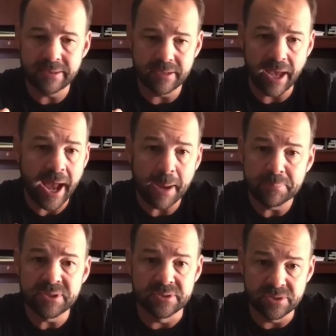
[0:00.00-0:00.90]
the app
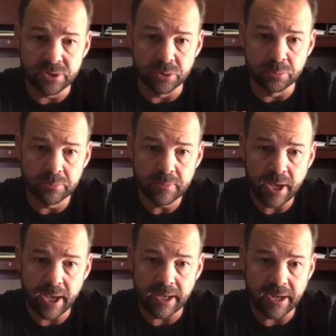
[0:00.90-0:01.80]
to Zoom
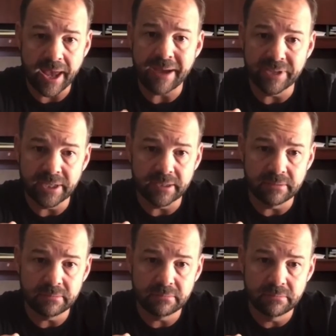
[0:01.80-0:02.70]
and have it
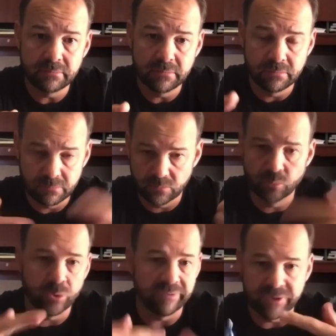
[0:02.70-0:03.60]

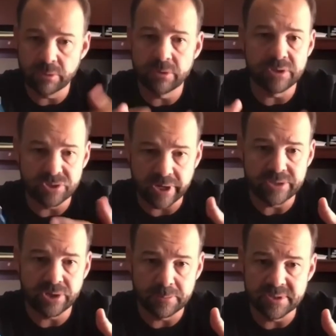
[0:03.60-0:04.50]
review those
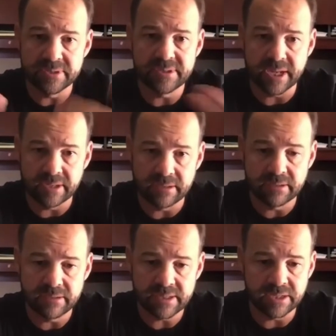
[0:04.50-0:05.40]
transcripts and
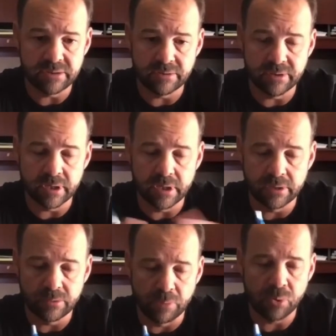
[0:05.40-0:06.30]
send you the
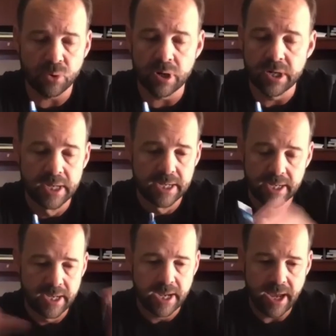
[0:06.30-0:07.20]
report,
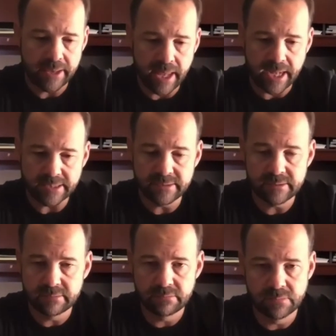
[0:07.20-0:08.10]
and that's
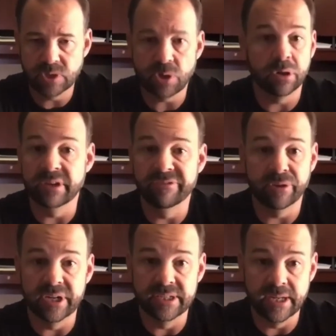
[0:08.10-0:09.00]
totally
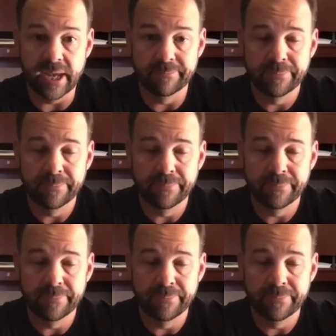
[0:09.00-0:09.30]
free today.